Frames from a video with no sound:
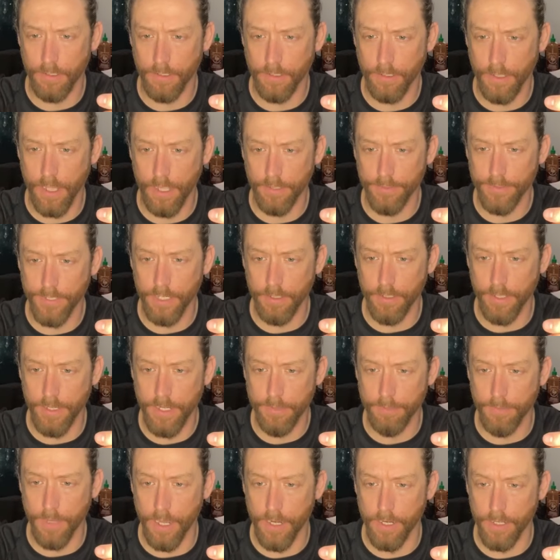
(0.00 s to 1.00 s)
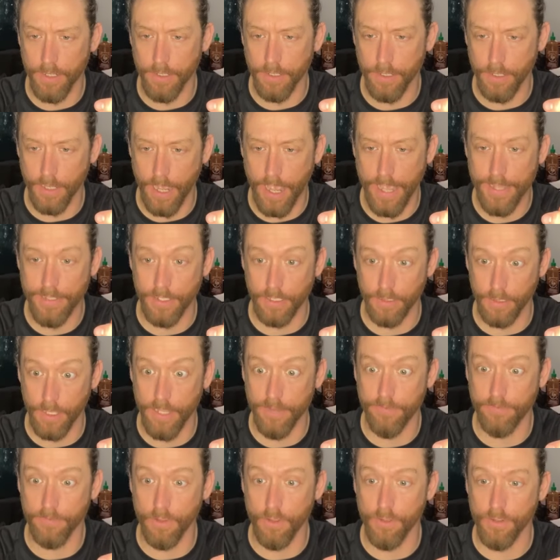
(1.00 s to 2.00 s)
I'll tell anybody, and as a
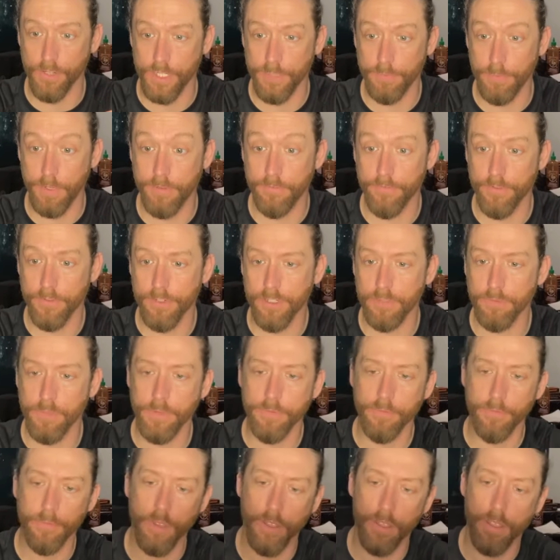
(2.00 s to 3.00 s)
lifelong spin fisherman,